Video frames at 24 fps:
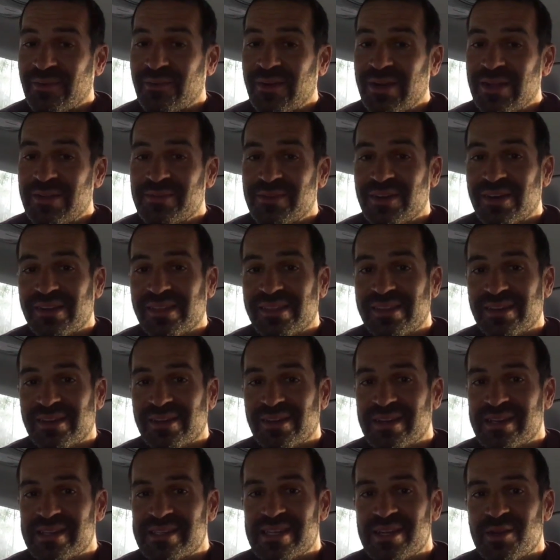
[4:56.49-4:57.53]
at Walmart
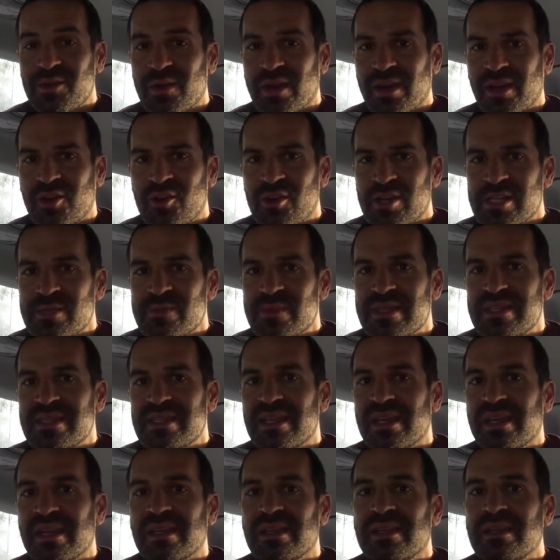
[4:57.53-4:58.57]
there because they were at Christmas
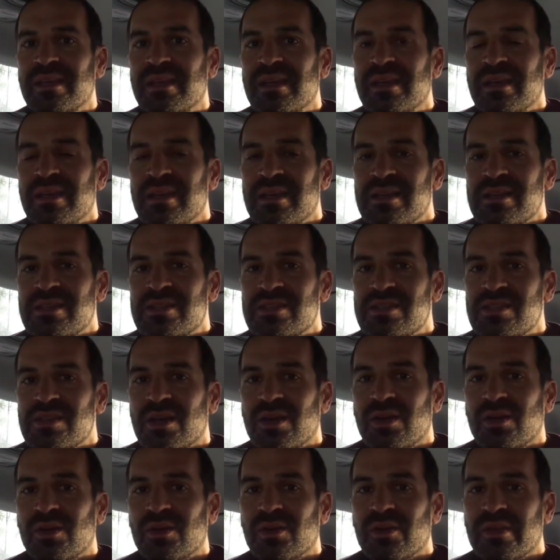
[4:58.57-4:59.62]
thing
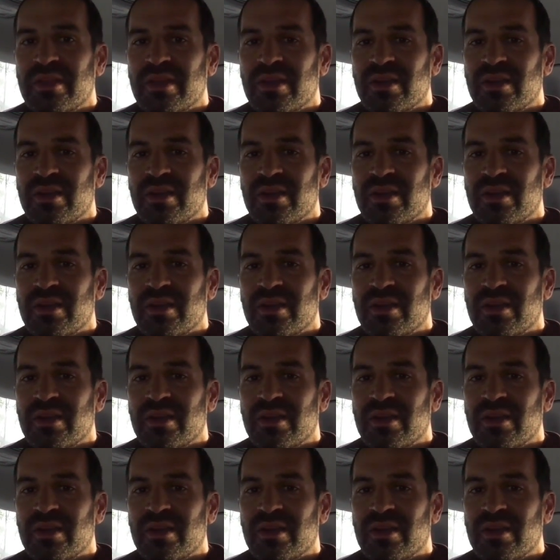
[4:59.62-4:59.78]
so